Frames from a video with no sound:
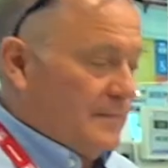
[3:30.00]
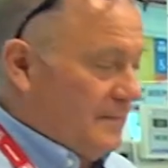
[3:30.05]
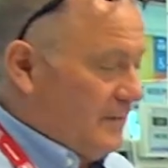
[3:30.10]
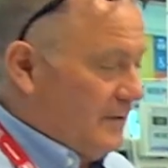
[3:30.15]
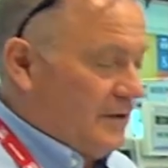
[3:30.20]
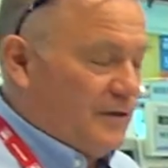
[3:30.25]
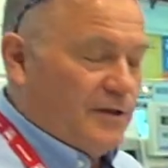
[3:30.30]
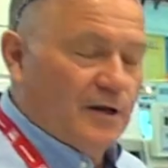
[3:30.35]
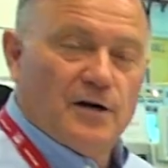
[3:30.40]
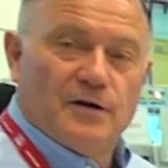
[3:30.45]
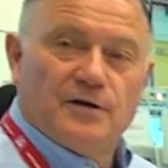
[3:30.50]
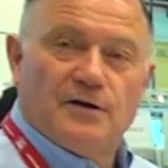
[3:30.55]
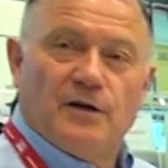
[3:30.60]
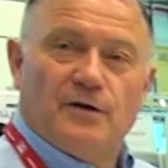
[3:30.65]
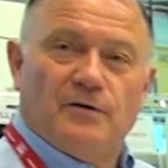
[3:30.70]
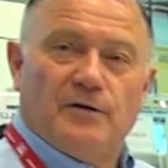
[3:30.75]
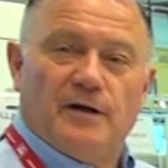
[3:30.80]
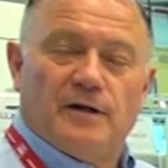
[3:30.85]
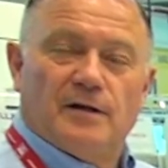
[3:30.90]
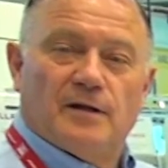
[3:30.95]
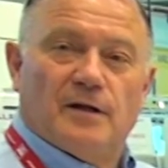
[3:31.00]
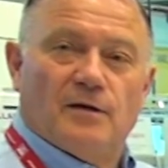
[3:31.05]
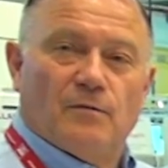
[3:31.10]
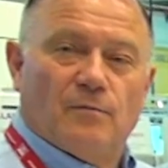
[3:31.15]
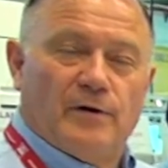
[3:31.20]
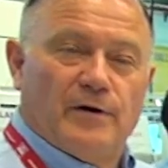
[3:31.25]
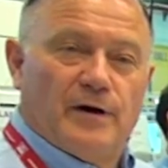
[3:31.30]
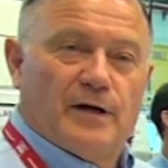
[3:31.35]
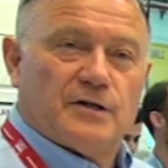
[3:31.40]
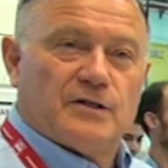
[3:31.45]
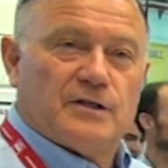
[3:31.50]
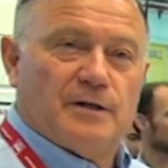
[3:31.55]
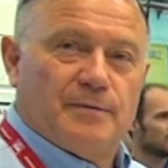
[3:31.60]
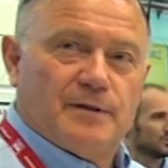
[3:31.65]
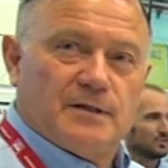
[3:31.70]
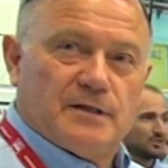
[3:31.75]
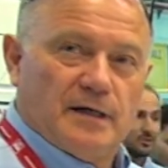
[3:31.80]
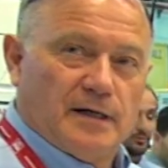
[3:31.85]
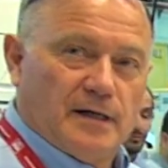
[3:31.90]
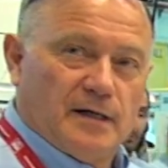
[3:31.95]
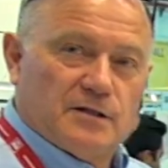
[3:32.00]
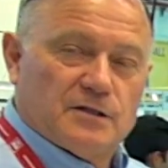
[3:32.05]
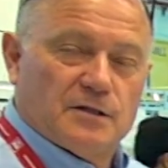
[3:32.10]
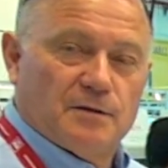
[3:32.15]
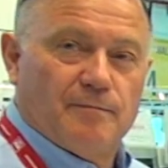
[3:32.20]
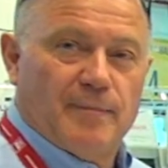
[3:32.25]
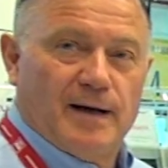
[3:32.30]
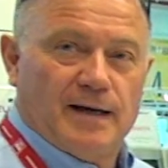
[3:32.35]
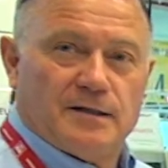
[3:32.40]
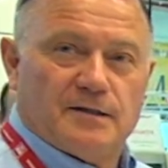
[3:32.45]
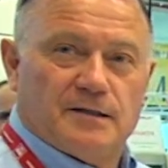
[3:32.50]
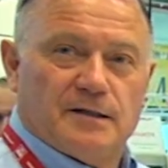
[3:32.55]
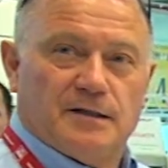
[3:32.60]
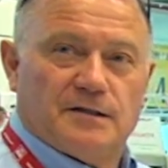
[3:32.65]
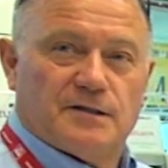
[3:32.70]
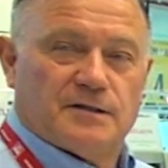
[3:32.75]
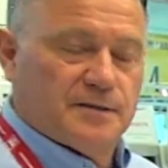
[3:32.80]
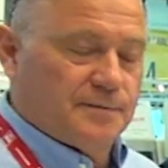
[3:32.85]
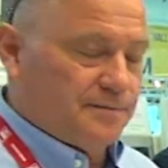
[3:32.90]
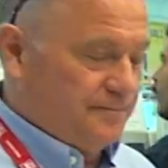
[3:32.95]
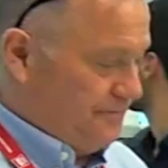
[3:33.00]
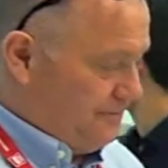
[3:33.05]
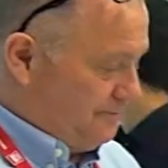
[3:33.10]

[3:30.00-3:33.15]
The third unit that we're exhibiting is the Mantis.